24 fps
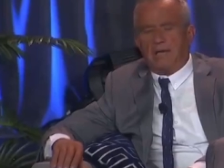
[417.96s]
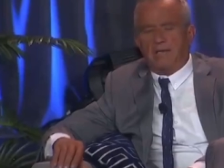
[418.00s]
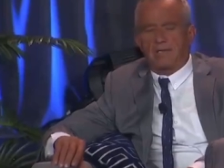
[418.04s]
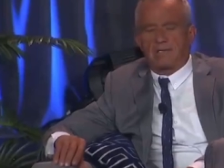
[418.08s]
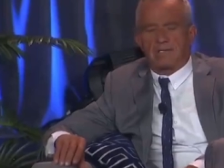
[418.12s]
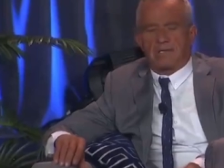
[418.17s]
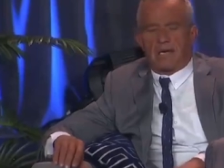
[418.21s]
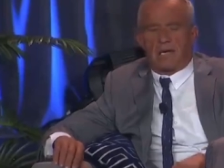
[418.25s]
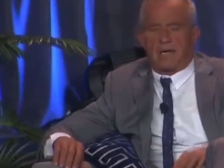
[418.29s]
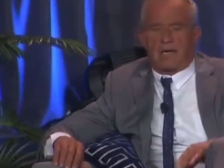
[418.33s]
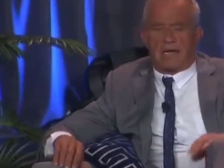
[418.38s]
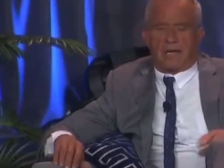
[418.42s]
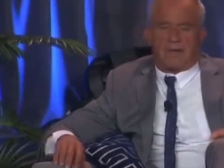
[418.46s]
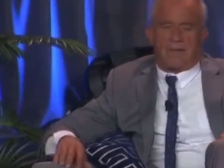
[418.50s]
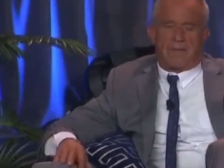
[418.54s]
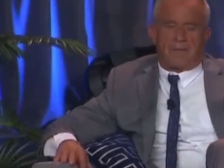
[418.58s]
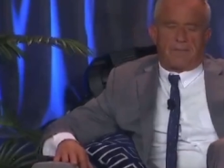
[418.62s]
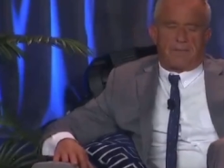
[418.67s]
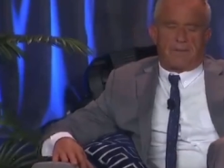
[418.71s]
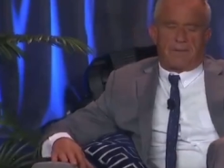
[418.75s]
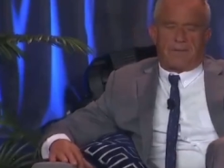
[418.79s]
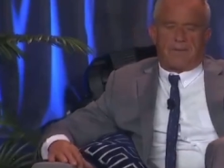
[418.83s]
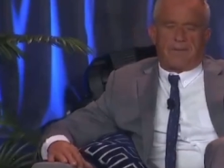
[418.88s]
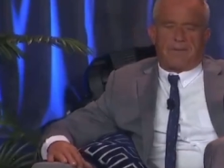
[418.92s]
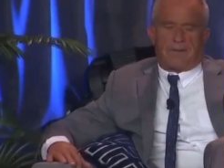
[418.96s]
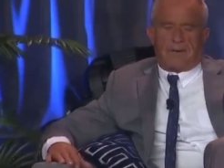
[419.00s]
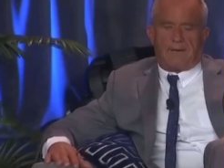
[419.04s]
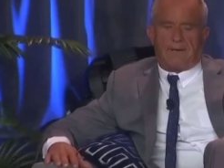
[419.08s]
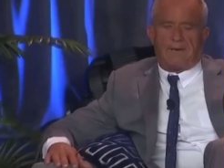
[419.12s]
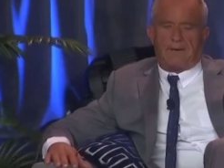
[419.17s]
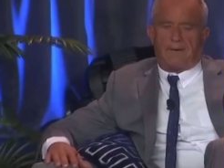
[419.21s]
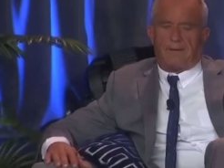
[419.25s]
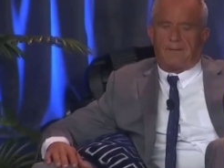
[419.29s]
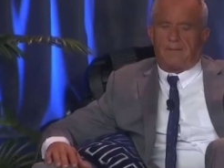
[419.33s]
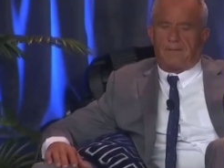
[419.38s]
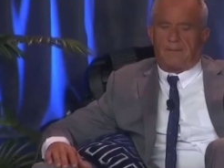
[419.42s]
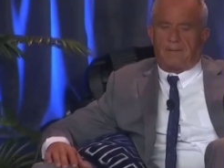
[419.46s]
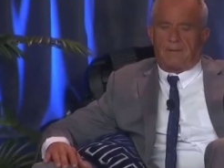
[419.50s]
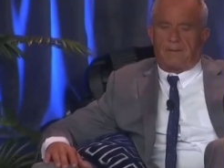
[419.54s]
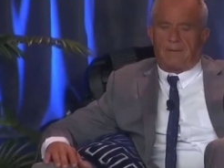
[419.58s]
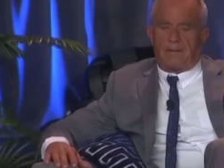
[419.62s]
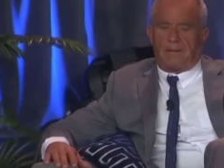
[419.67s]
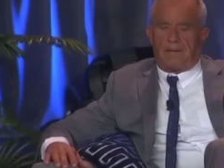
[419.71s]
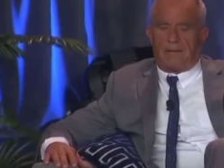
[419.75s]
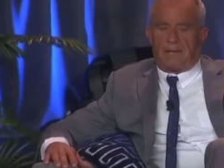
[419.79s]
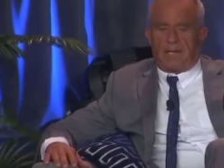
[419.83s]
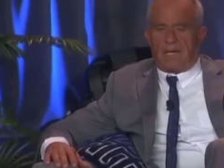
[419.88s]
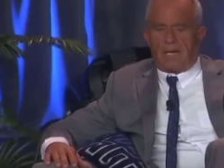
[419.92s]
And it's, you know,
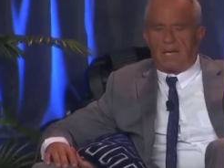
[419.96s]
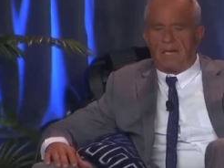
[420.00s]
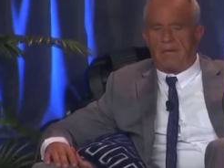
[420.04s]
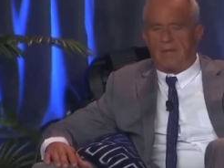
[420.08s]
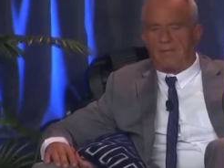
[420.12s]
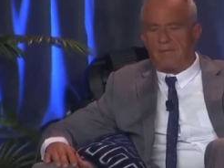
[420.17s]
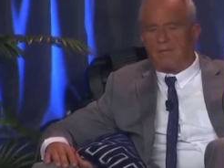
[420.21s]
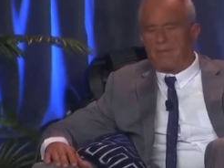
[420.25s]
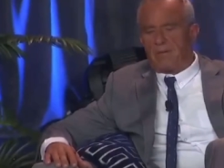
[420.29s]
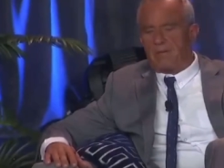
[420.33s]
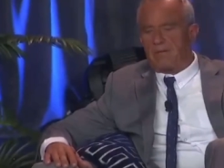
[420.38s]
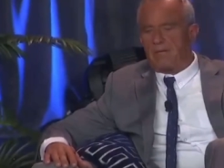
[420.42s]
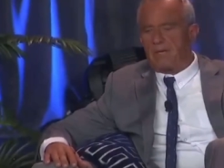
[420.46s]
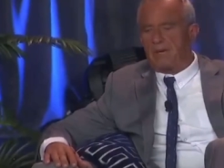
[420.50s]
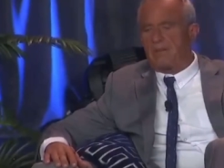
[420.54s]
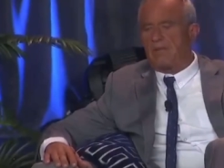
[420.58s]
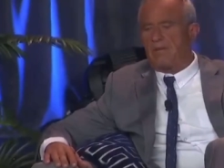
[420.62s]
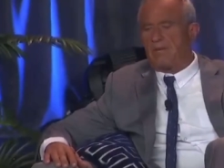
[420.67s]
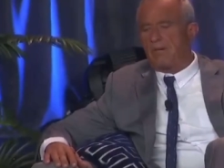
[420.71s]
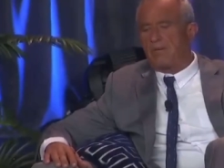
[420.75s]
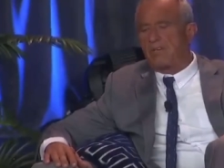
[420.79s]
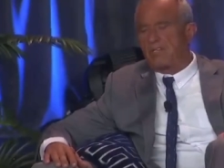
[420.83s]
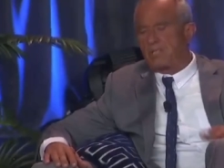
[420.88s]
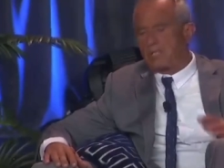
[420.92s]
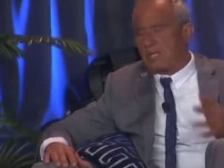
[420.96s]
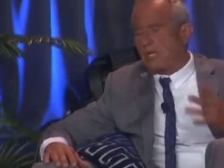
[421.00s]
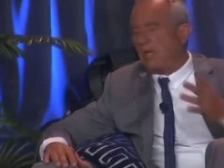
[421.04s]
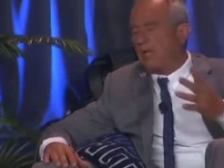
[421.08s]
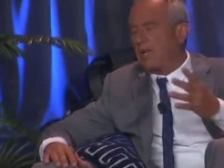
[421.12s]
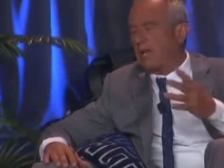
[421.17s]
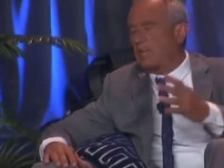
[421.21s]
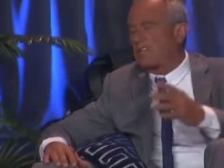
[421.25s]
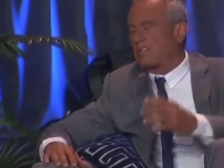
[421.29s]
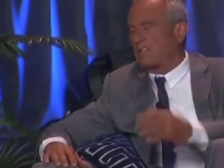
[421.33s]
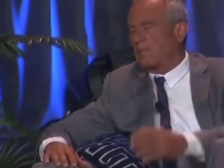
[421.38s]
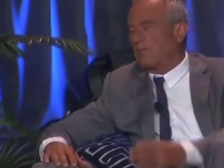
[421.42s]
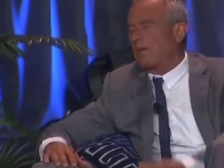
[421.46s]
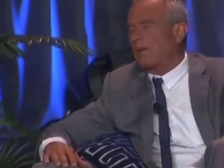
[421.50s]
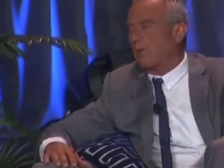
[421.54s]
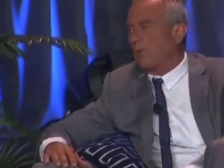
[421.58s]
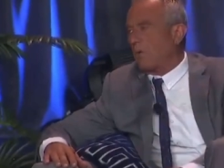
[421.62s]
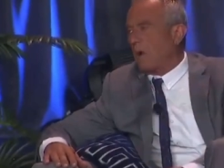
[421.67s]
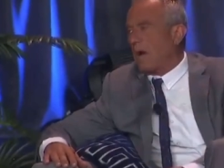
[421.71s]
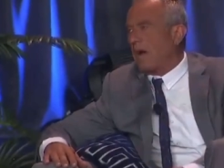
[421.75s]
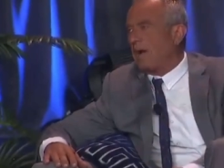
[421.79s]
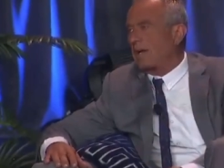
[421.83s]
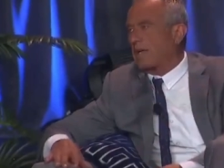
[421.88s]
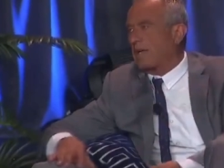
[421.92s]
and there still has to be
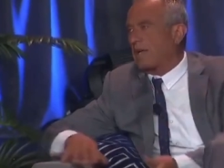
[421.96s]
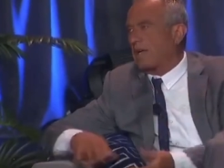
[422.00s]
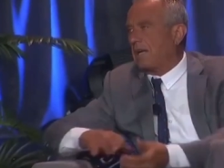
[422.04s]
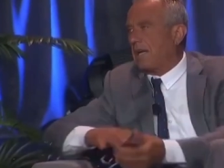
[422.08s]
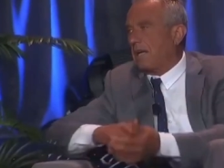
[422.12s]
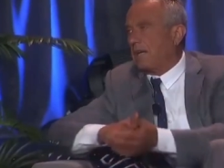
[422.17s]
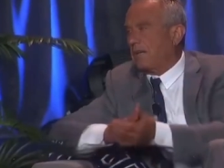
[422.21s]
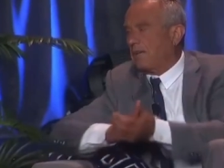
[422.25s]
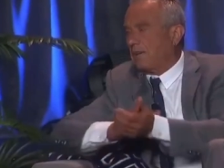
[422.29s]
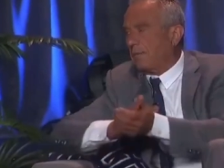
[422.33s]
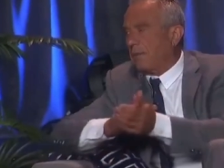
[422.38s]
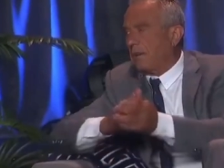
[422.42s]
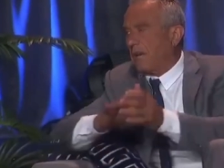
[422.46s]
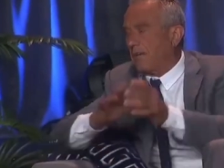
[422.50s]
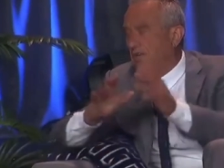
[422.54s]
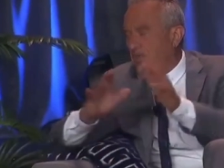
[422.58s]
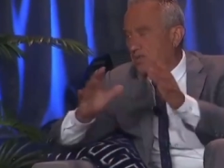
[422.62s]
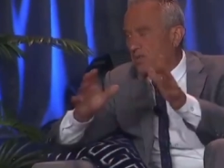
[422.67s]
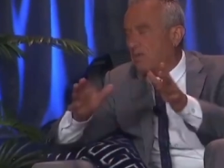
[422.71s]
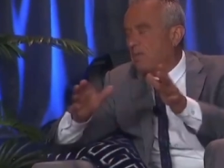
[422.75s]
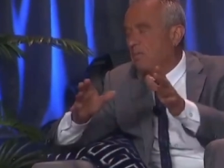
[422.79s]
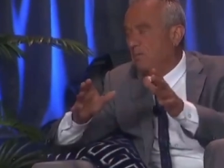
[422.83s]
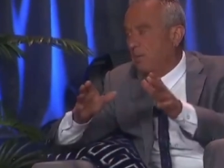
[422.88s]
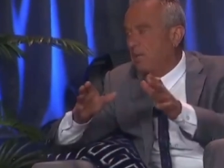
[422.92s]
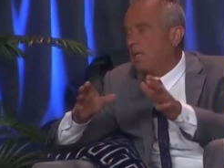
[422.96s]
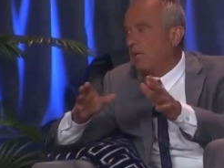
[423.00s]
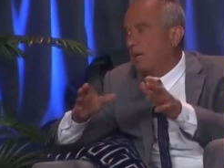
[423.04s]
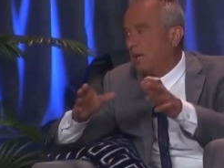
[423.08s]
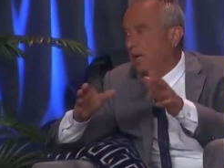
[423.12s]
a reckoning. The mainstream